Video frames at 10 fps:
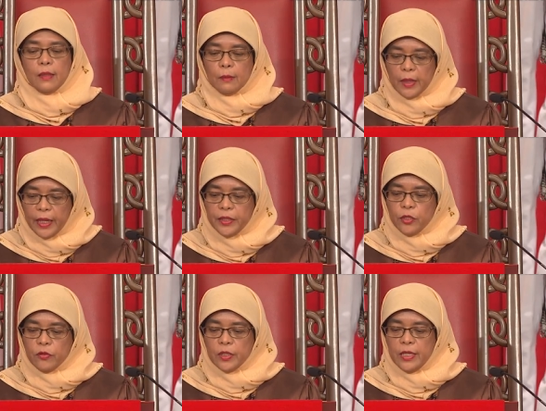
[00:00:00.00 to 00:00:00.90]
my
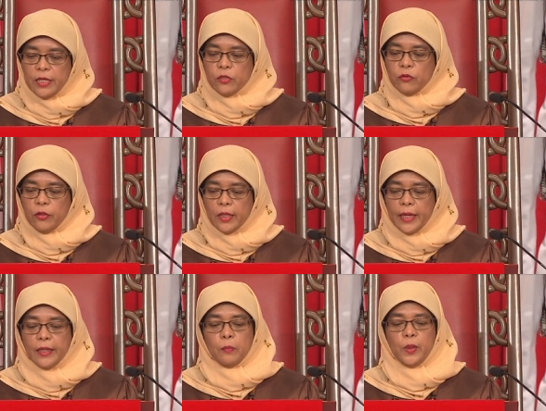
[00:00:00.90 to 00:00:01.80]
duty is to
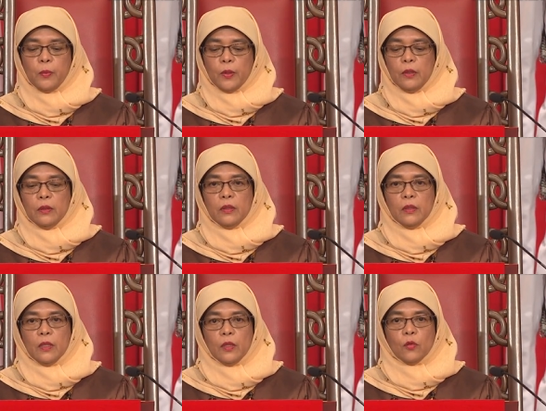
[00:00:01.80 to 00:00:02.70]
unite the people,
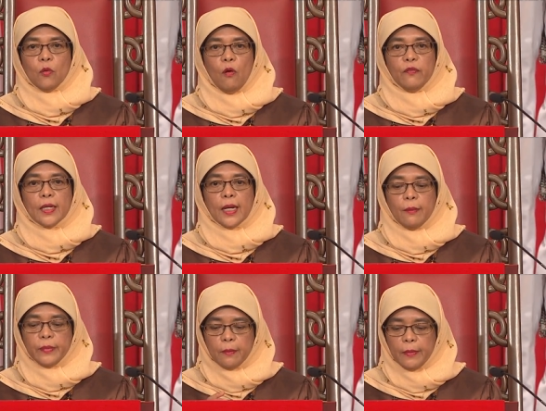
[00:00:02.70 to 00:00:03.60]
to
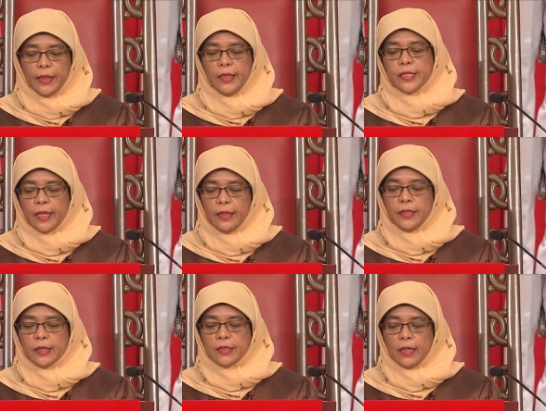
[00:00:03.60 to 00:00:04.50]
overcome the many
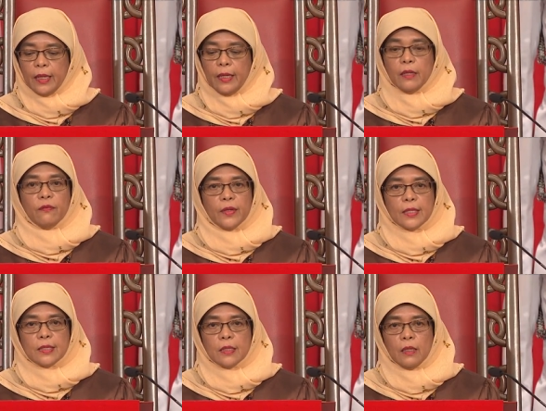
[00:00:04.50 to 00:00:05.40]
challenges ahead of
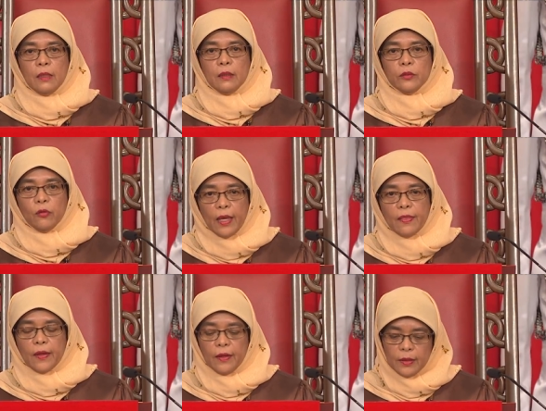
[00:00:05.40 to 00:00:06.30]
us
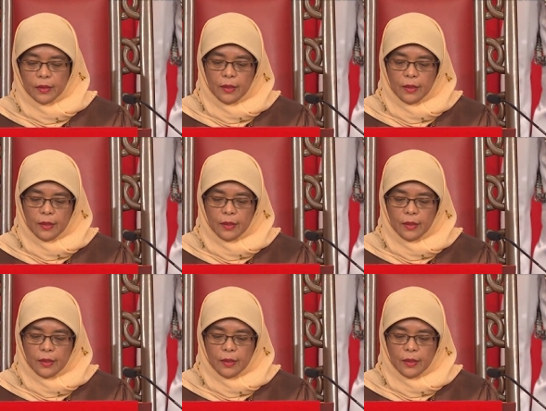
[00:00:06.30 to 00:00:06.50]
together.